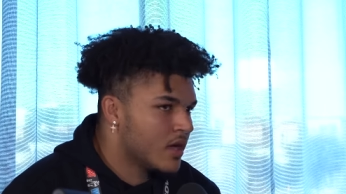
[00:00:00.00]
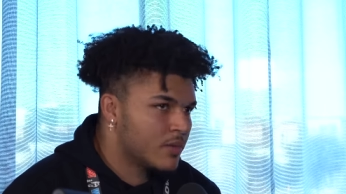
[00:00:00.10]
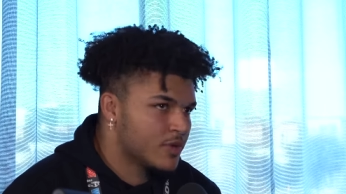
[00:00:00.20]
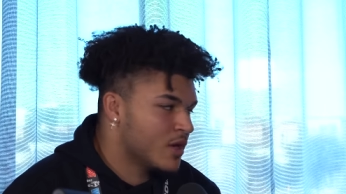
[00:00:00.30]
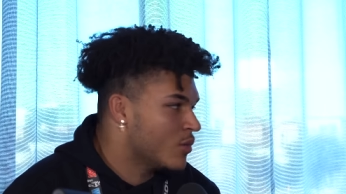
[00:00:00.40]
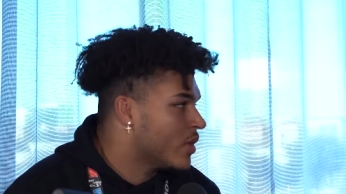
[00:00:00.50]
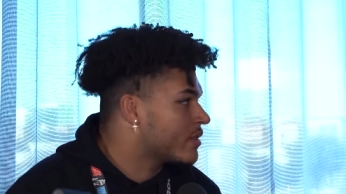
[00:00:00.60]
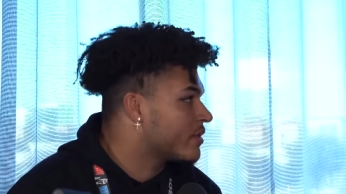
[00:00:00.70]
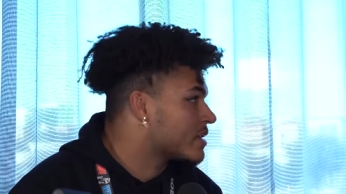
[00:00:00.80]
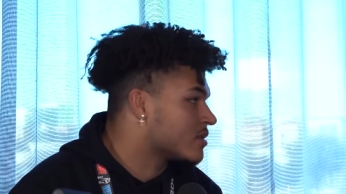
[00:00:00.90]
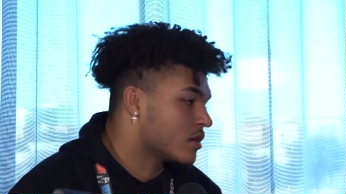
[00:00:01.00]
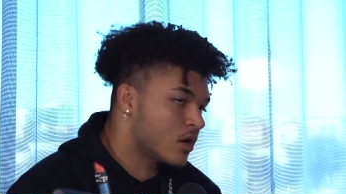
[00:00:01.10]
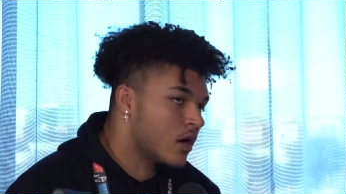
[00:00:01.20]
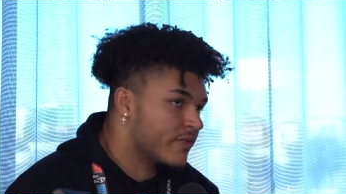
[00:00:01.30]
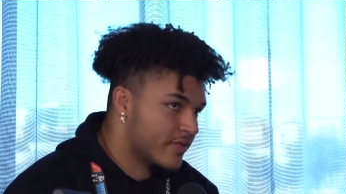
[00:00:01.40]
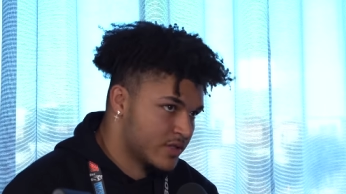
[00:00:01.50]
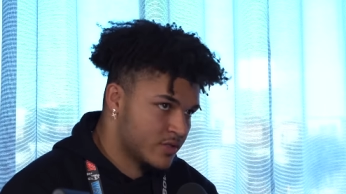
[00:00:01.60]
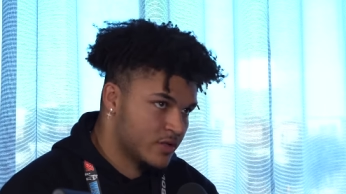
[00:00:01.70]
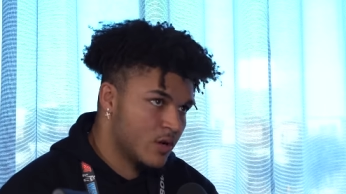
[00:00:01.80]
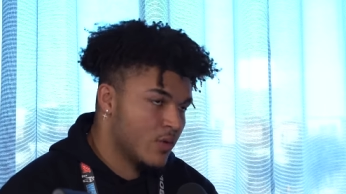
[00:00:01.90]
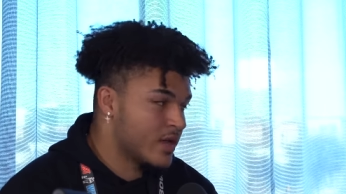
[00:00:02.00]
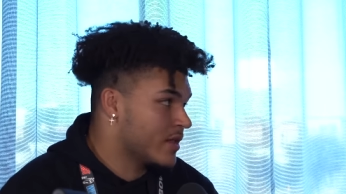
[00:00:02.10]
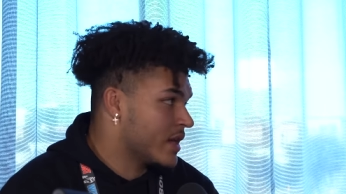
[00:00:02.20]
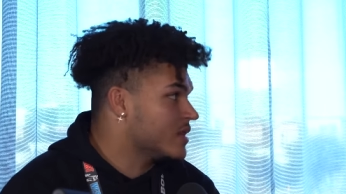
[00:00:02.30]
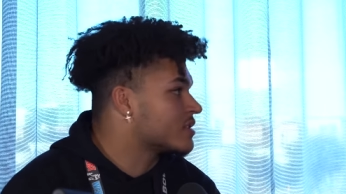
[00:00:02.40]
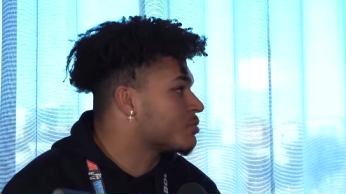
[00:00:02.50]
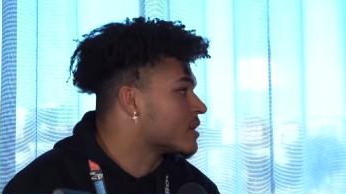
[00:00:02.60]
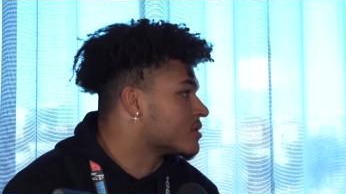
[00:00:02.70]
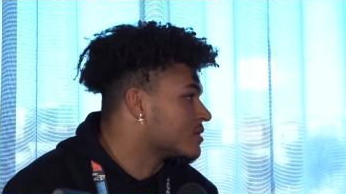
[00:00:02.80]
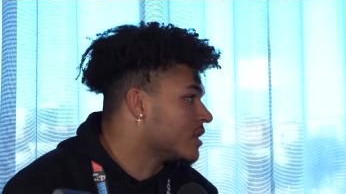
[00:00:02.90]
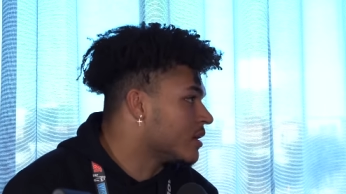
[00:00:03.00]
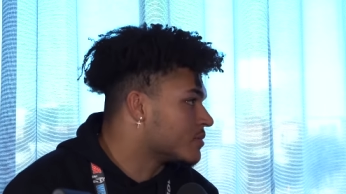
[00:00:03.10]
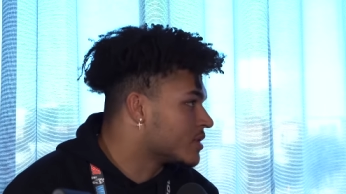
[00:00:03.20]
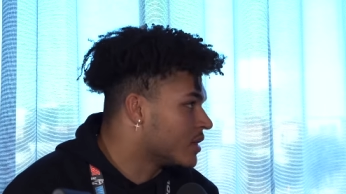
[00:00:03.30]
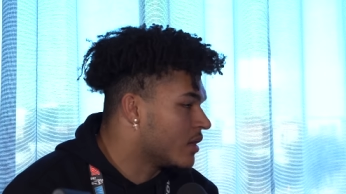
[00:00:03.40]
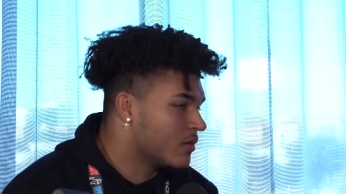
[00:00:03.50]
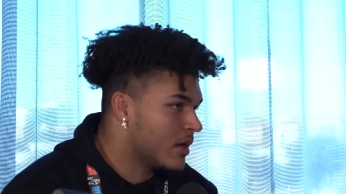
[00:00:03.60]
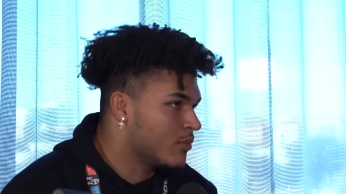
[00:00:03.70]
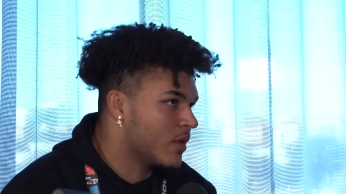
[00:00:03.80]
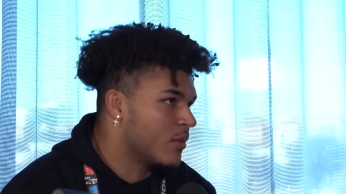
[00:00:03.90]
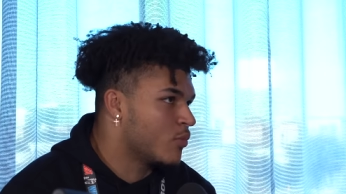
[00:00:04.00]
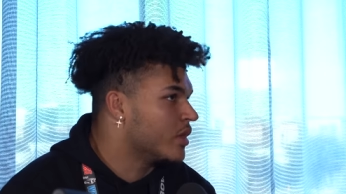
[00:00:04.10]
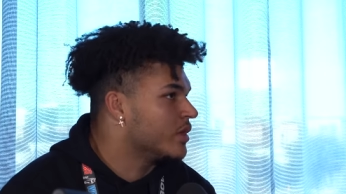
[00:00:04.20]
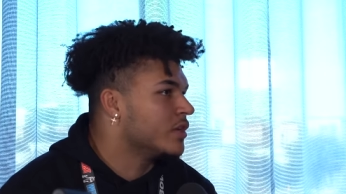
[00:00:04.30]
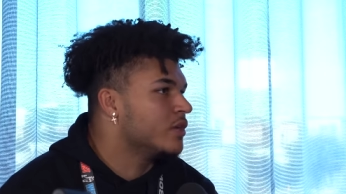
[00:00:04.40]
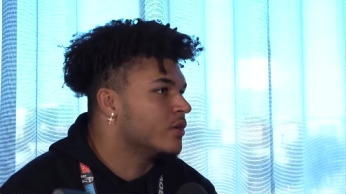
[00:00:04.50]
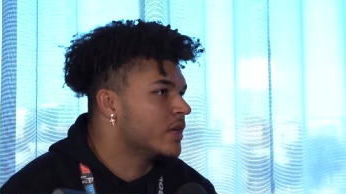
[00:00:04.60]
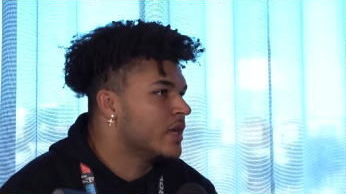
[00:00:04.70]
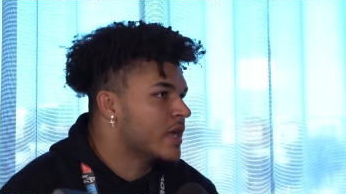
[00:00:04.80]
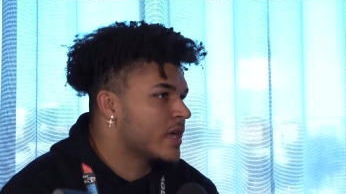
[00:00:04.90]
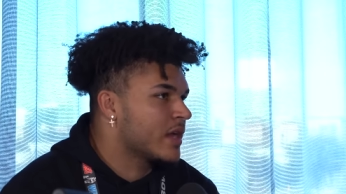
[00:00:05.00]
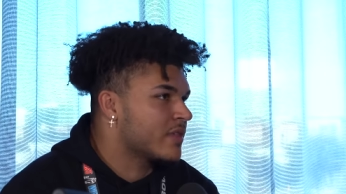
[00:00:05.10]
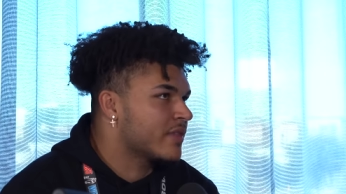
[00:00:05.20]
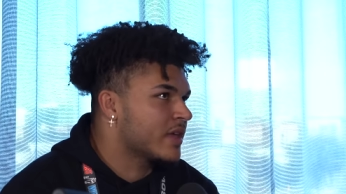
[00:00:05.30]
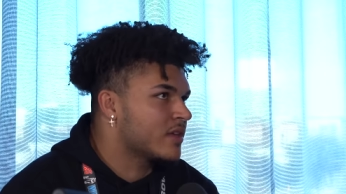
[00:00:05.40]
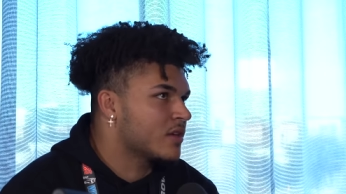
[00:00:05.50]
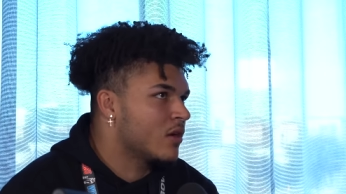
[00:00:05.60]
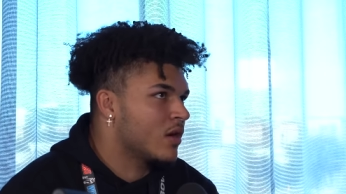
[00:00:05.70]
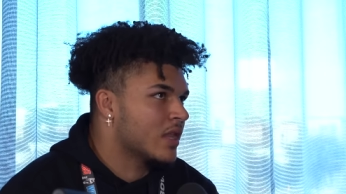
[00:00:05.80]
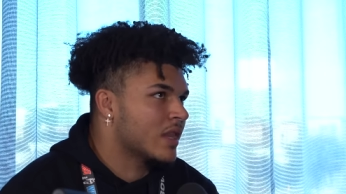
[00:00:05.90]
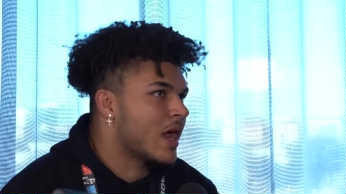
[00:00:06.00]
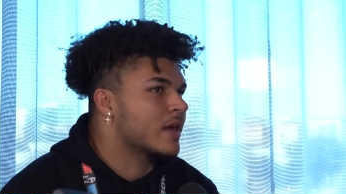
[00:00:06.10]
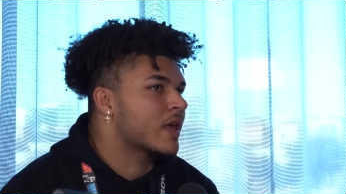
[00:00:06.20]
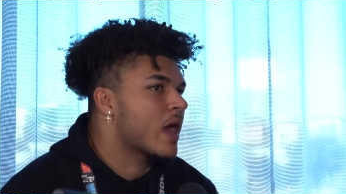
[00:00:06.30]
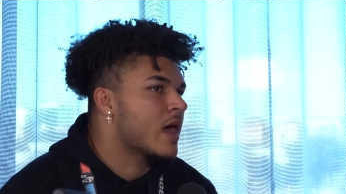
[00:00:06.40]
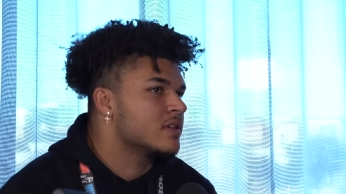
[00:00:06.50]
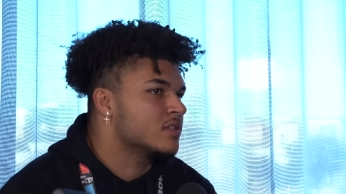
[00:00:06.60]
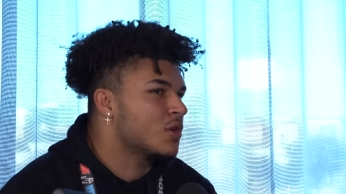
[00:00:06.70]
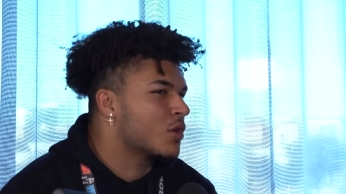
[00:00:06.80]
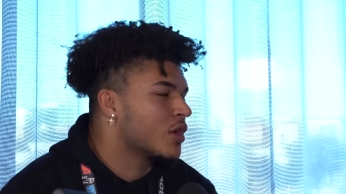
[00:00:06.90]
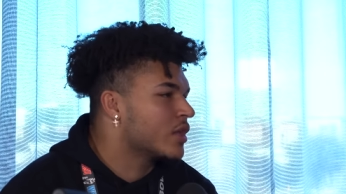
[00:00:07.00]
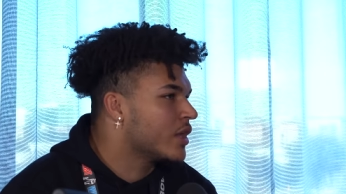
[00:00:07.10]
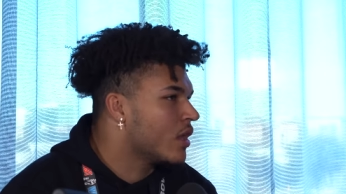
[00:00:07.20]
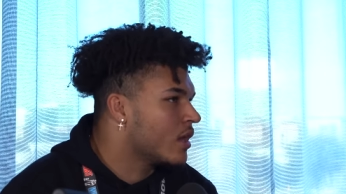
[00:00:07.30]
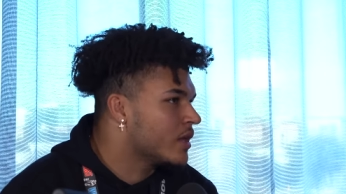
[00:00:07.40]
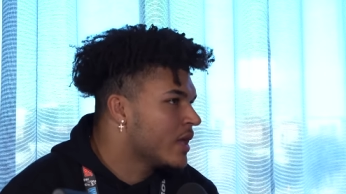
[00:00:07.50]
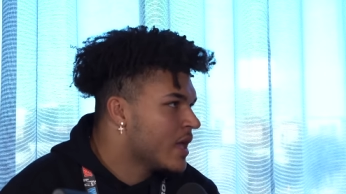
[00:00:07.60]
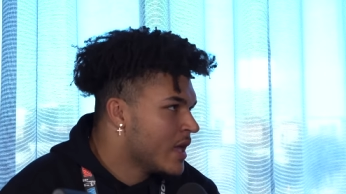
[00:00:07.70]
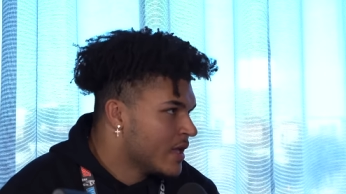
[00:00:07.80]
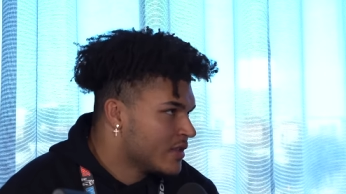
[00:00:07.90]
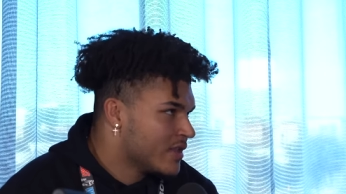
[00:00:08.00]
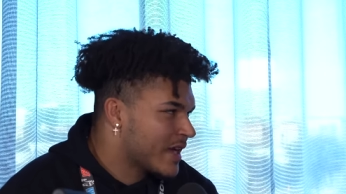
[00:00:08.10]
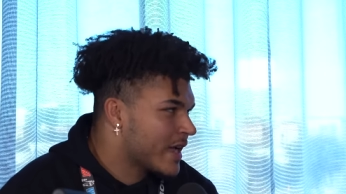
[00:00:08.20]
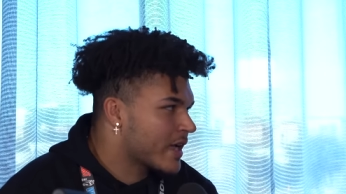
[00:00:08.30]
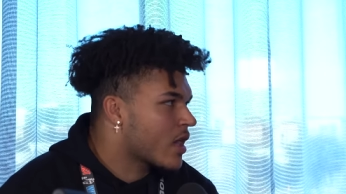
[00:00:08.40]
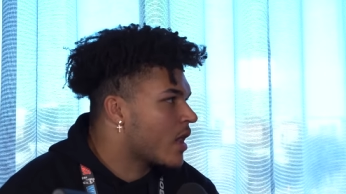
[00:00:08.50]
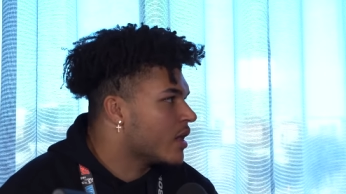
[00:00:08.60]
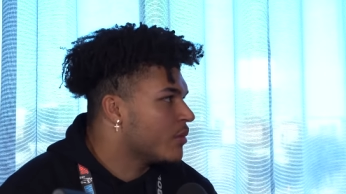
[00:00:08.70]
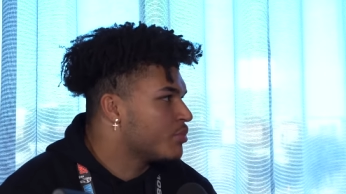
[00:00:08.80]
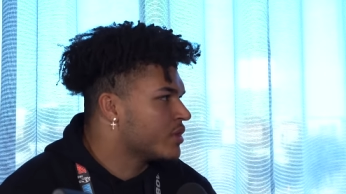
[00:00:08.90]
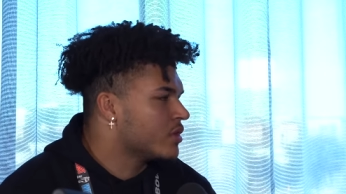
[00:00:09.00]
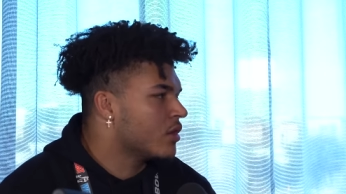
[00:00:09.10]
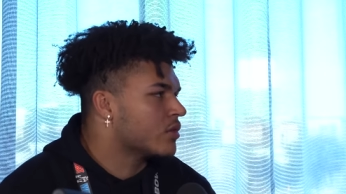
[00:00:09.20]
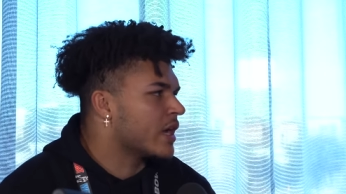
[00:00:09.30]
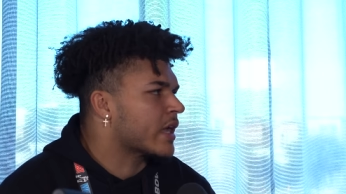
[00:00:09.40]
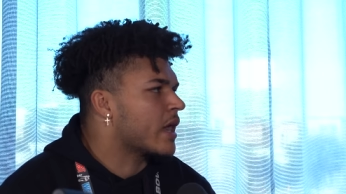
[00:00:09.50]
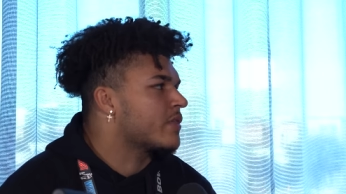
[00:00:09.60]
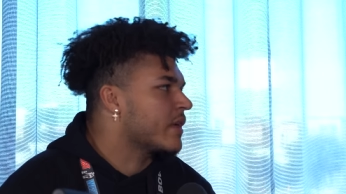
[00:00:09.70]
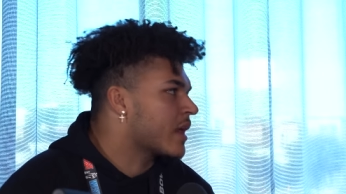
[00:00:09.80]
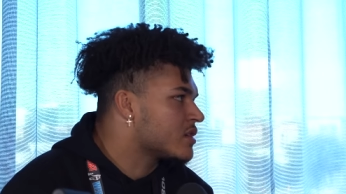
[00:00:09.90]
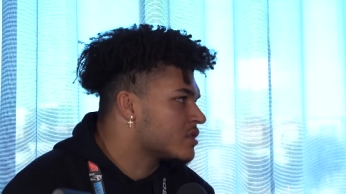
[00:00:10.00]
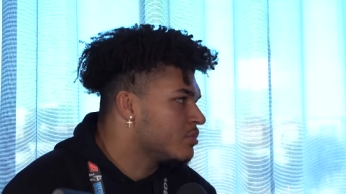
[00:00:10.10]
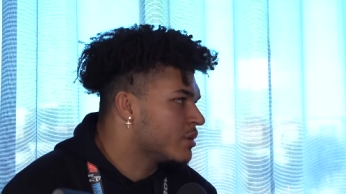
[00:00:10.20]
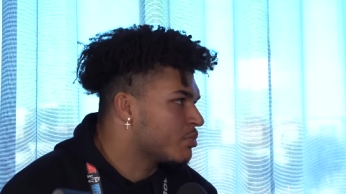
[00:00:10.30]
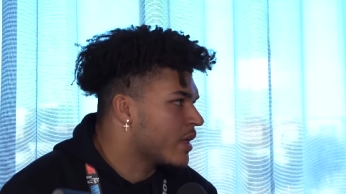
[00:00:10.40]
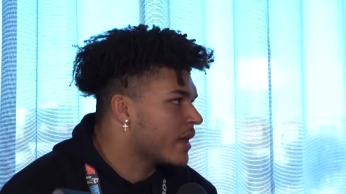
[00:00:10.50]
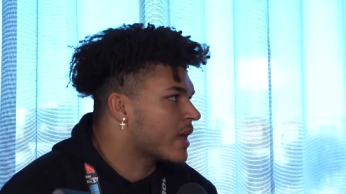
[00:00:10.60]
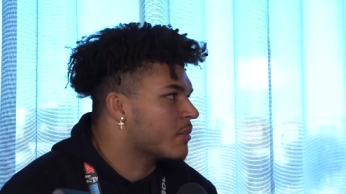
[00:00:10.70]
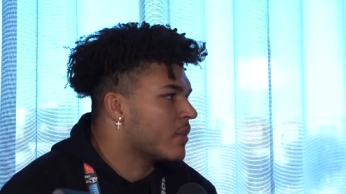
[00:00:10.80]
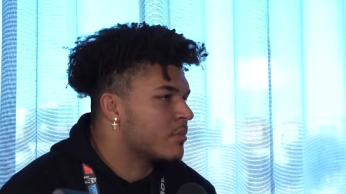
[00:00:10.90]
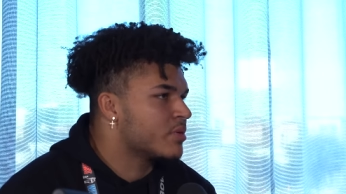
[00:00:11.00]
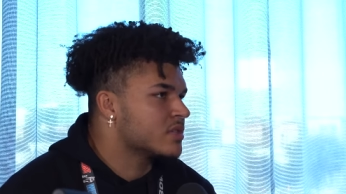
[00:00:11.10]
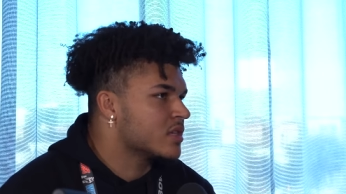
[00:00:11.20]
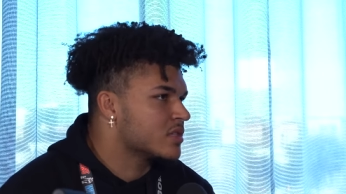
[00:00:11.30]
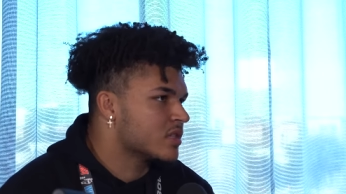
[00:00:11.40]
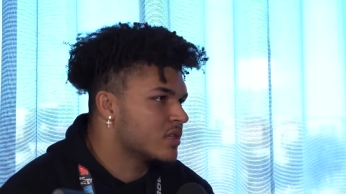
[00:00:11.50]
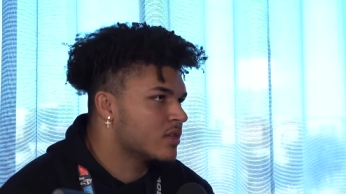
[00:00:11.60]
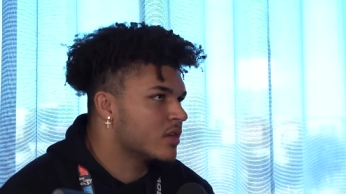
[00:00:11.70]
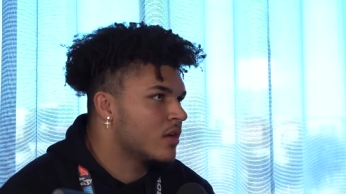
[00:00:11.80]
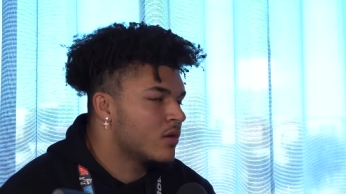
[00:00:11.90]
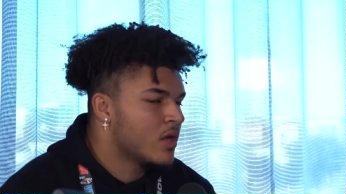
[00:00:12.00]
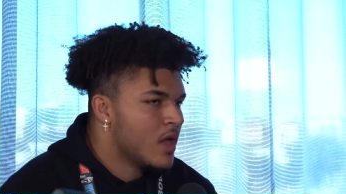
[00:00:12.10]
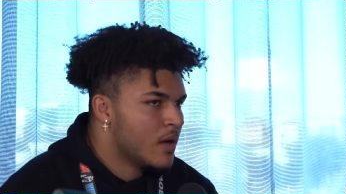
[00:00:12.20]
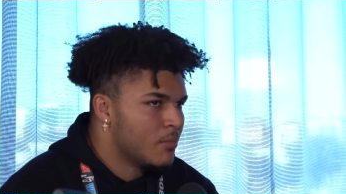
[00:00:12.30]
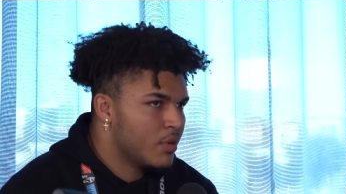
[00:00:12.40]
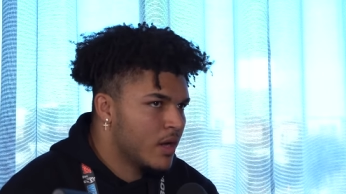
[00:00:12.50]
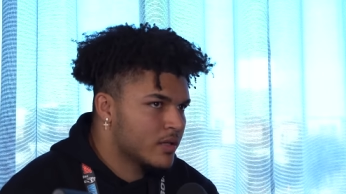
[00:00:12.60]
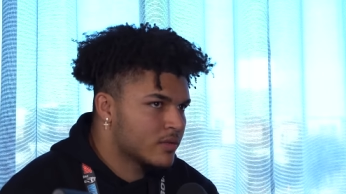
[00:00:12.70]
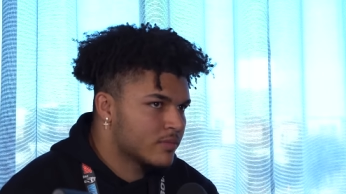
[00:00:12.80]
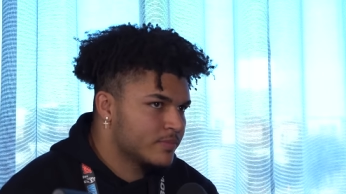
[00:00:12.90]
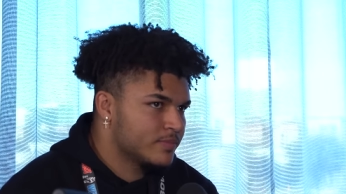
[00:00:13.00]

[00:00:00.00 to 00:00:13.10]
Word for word: Um, you know, whether that's on offense, you know, whether that is special teams, you know, I'm I'm willing to do it. And I think, you know, a lot of guys, you know, early on, they get caught up in, you know, like I think I should be playing at my position, you know, but